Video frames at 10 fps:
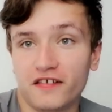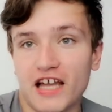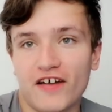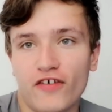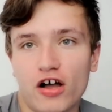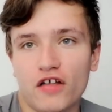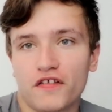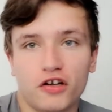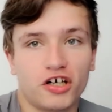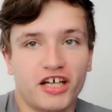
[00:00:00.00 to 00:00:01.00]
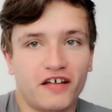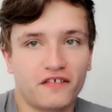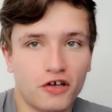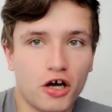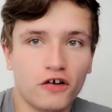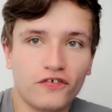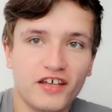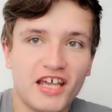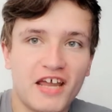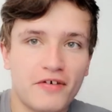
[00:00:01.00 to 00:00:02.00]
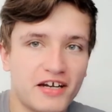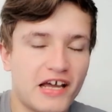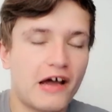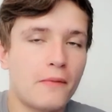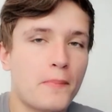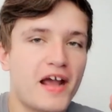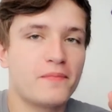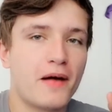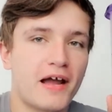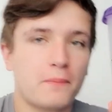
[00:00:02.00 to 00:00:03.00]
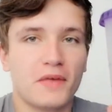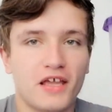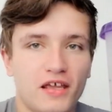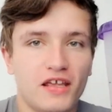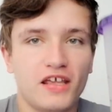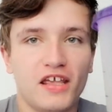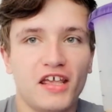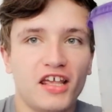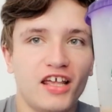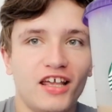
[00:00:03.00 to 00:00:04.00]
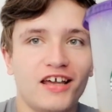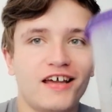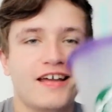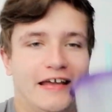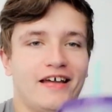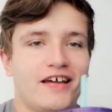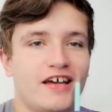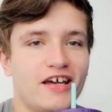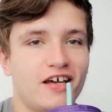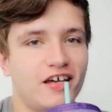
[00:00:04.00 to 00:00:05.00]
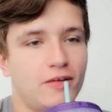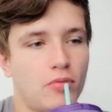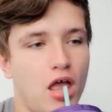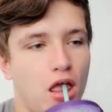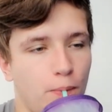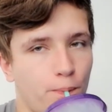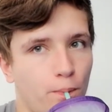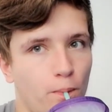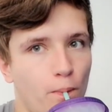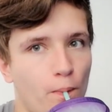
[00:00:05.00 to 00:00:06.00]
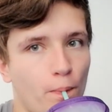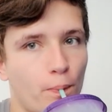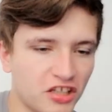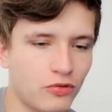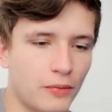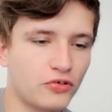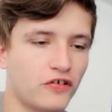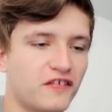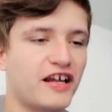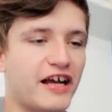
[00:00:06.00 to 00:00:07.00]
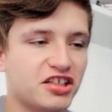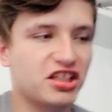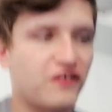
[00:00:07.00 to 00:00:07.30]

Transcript: So yeah, I've also got an iced coffee here right now, made by me. Um, I don't know what I'm doing today actually.